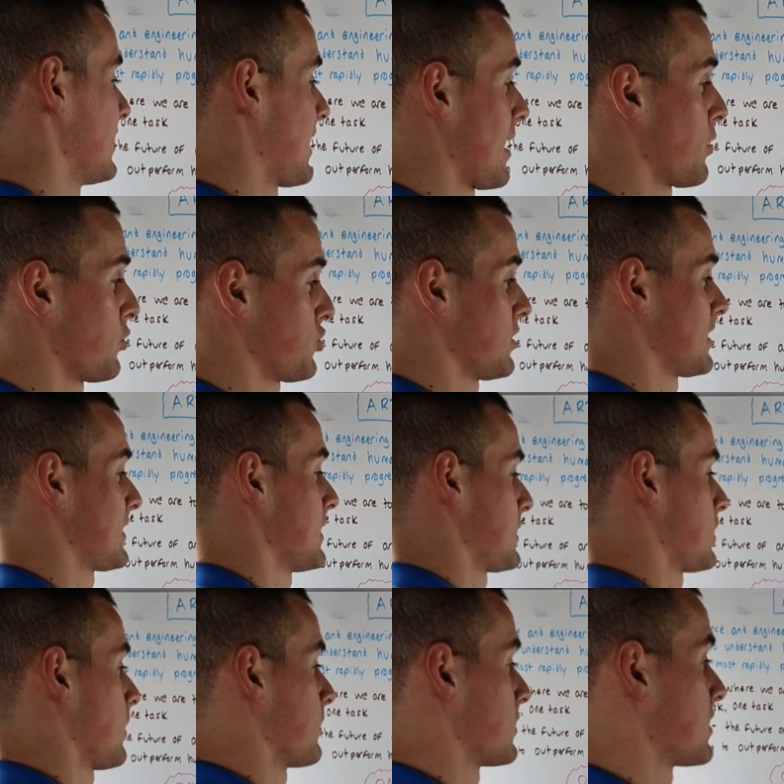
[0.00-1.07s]
intelligence
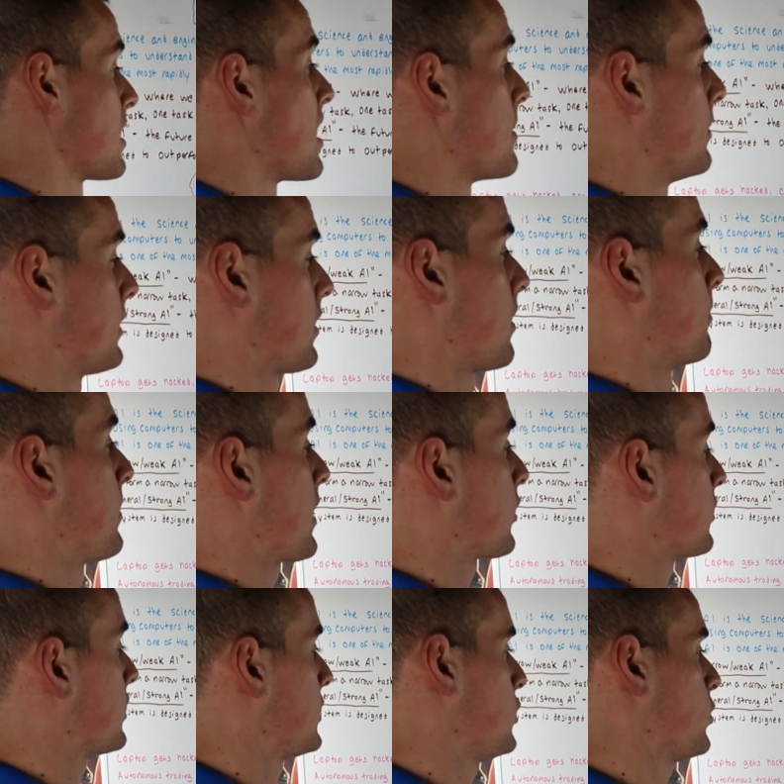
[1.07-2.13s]
systems become
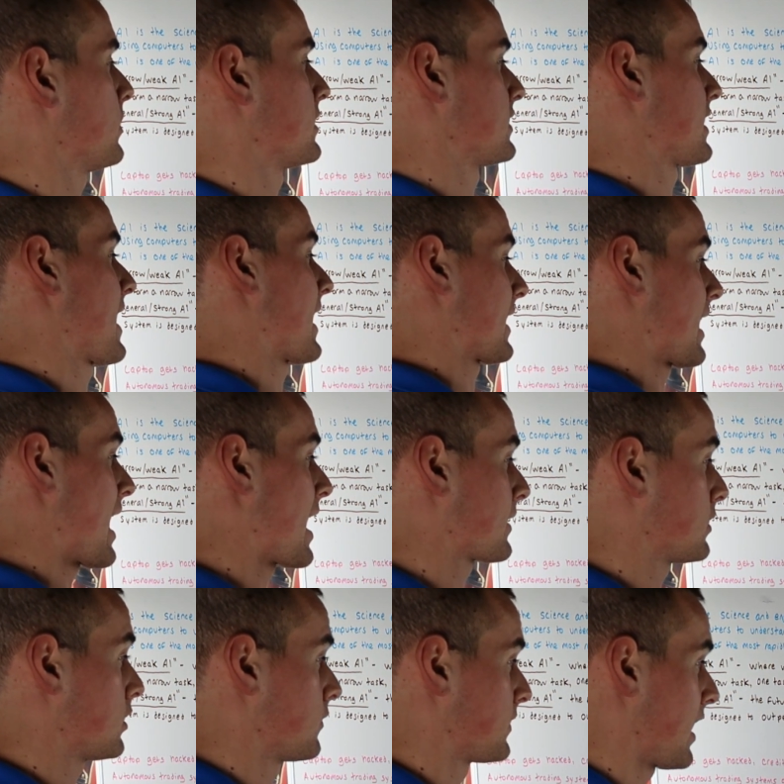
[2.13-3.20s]
better than humans at
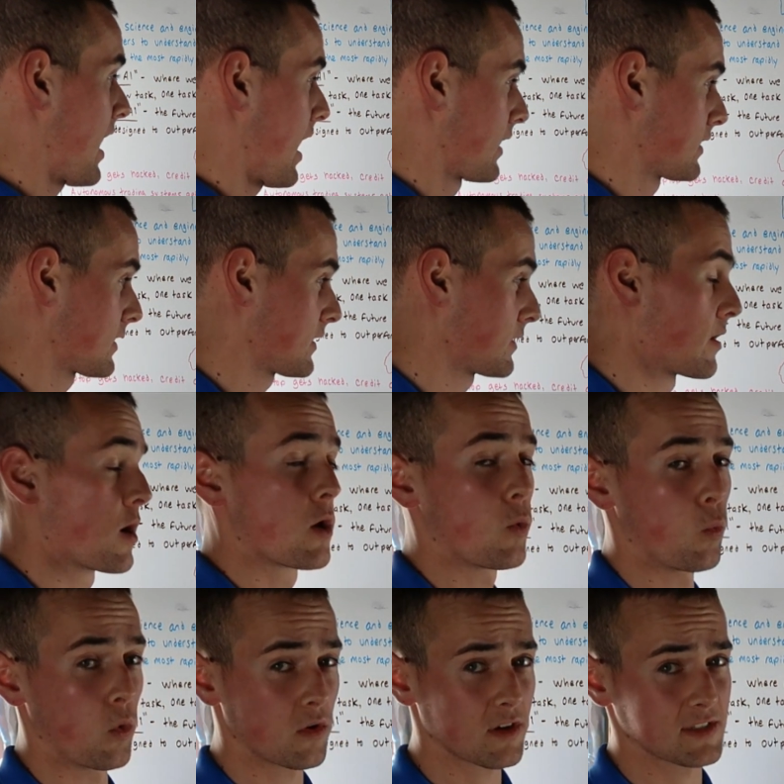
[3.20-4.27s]
cognitive tasks,
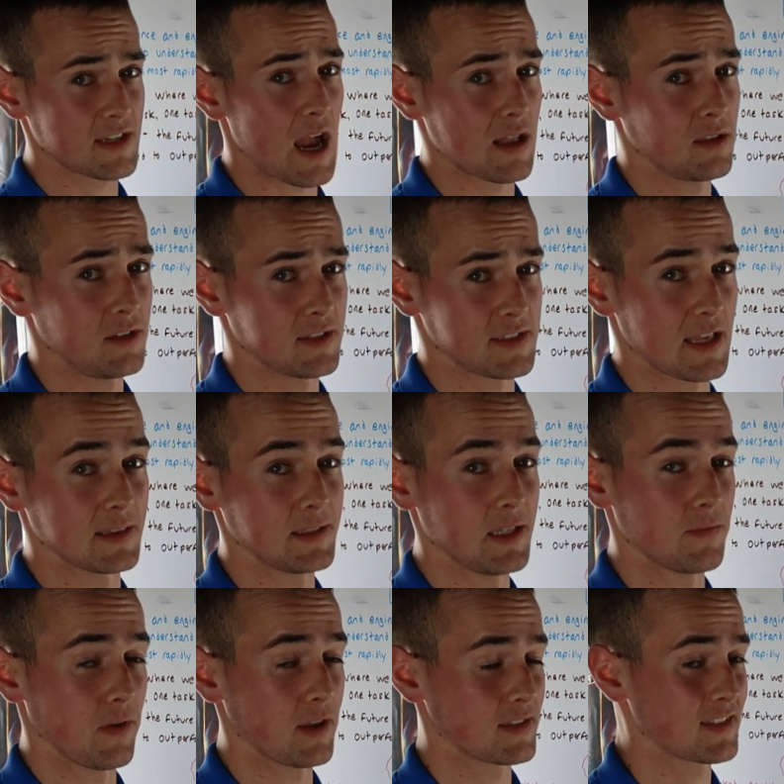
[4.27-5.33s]
where exactly does that
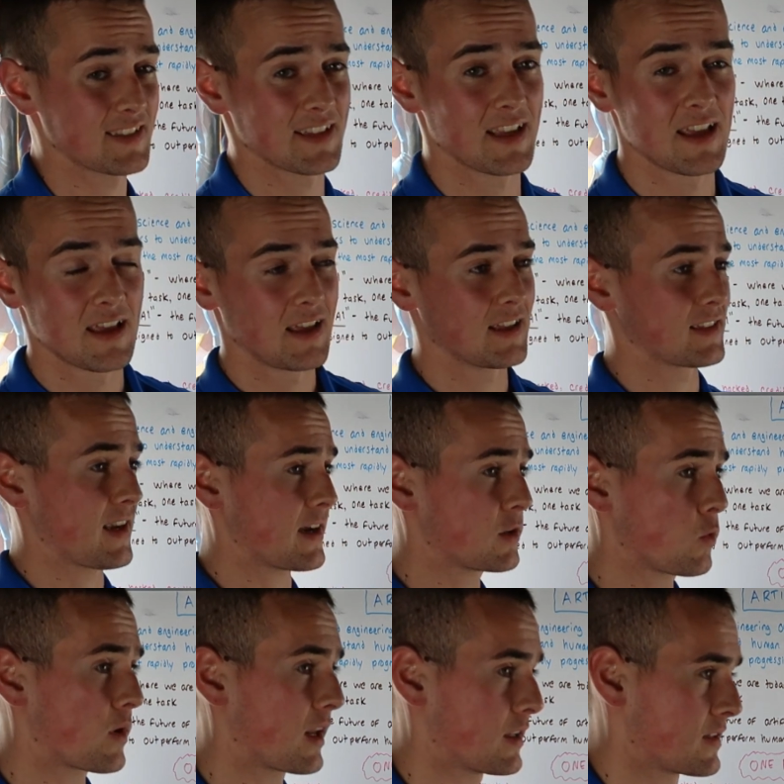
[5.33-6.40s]
leave us? It's
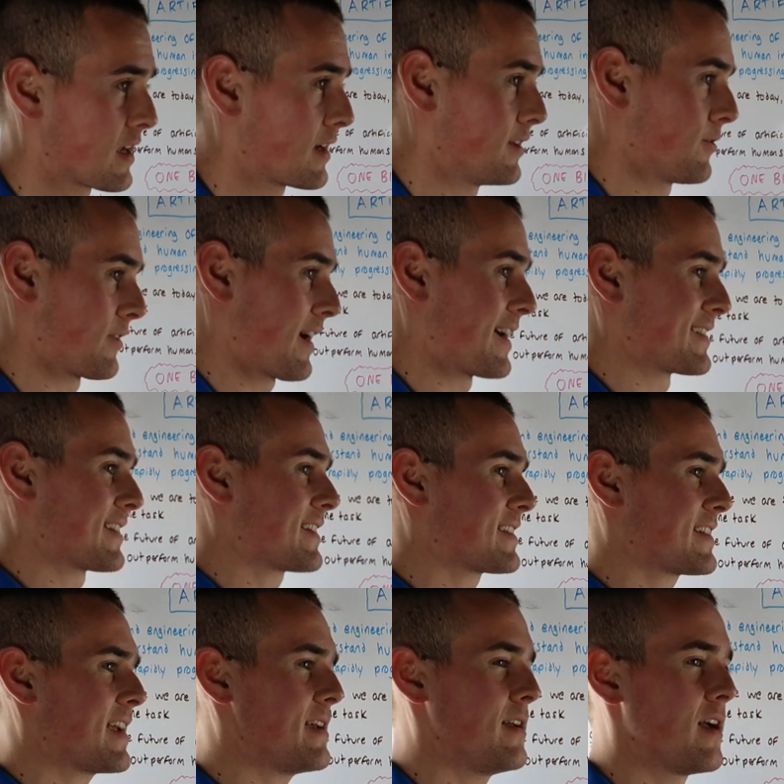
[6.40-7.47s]
kind of what I said here, guys.
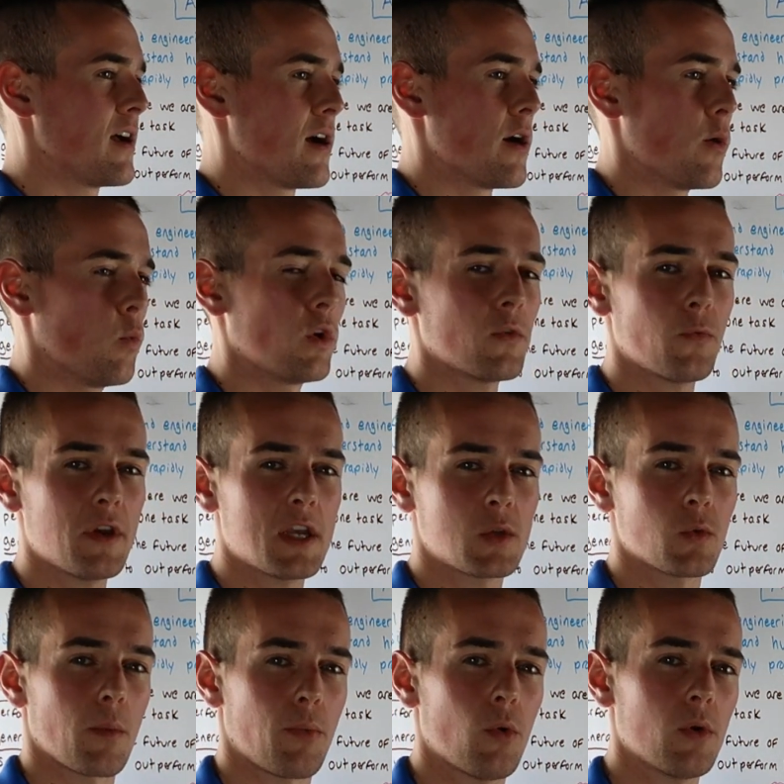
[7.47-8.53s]
Let's say, what if we
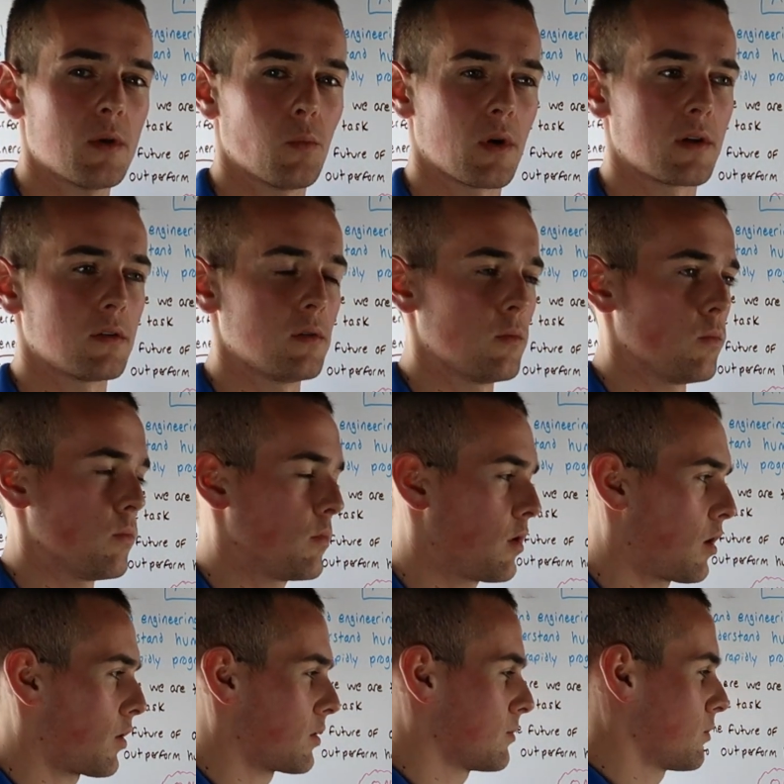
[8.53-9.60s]
get to a point when,
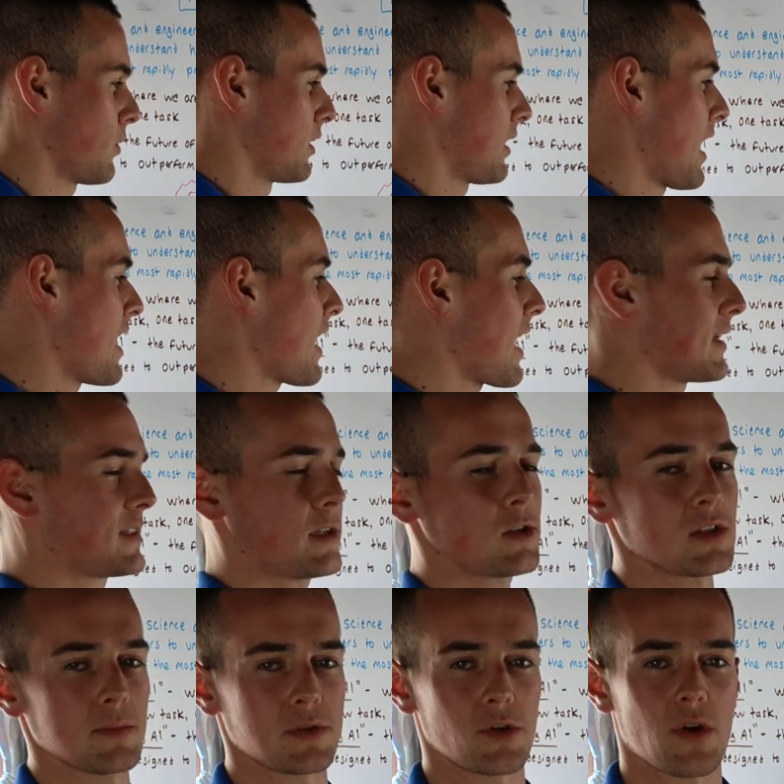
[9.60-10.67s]
our, when AI
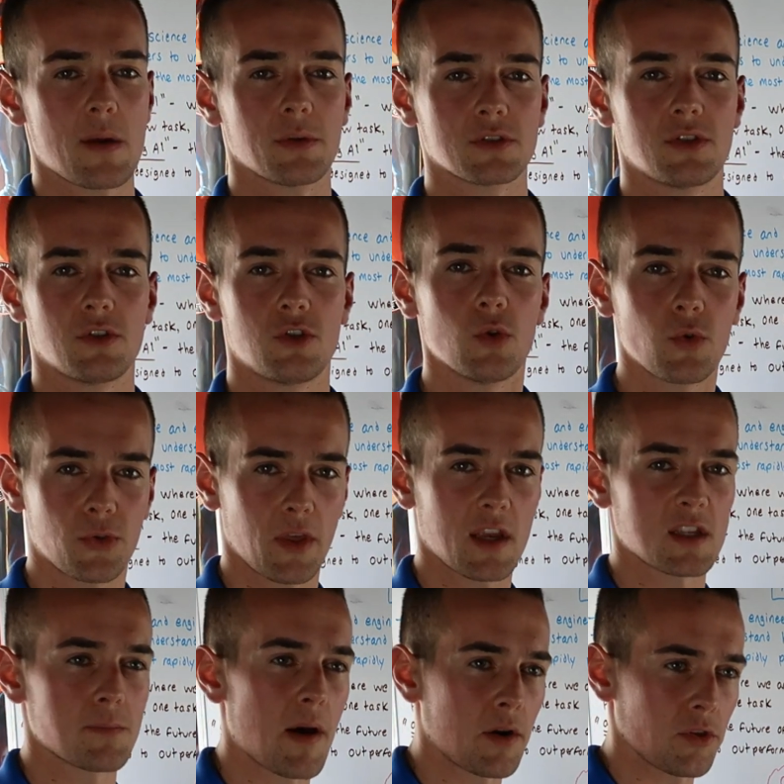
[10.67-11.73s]
systems are able to do
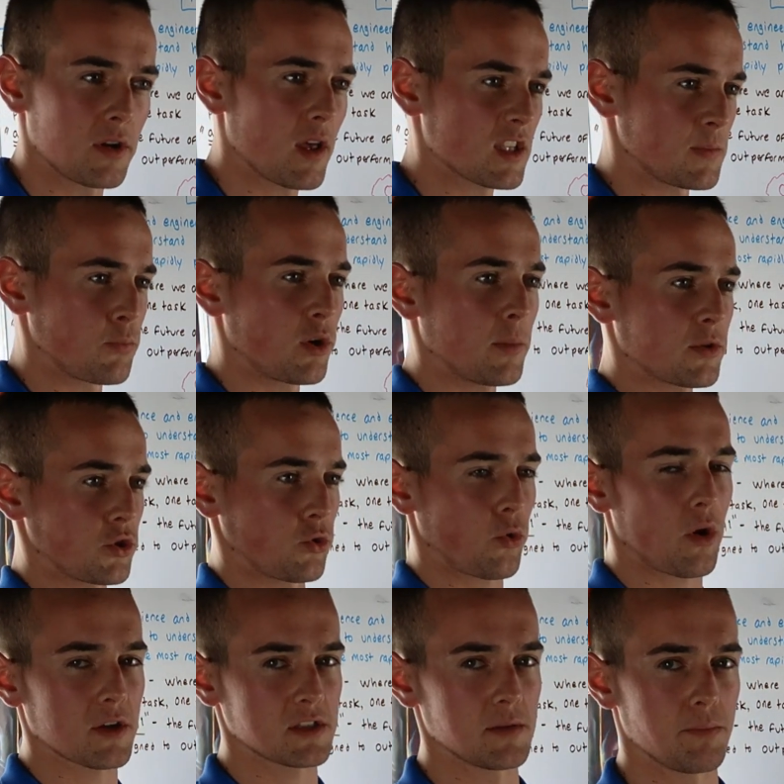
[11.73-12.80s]
things better than us pretty much
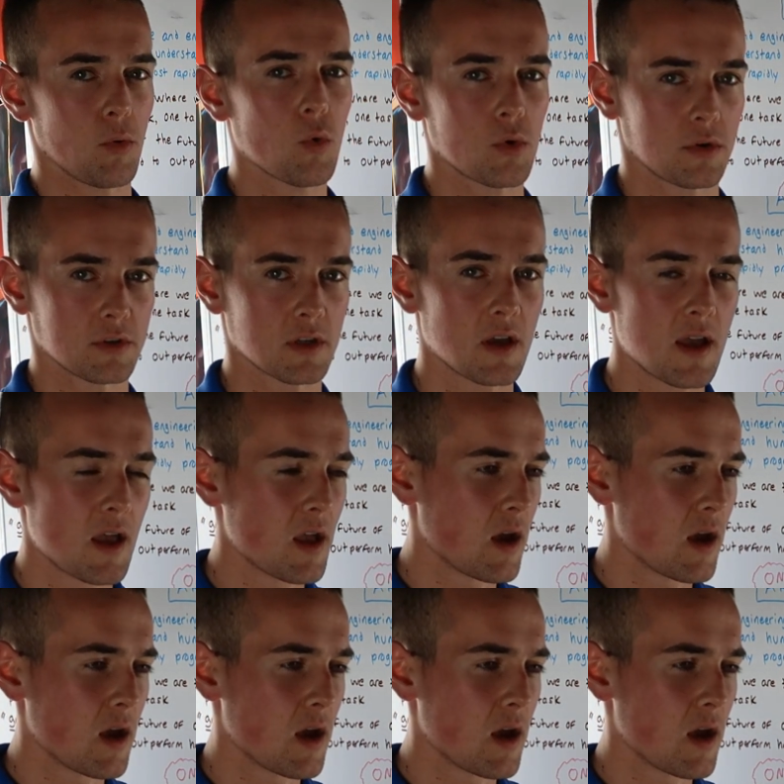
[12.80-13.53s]
across the board?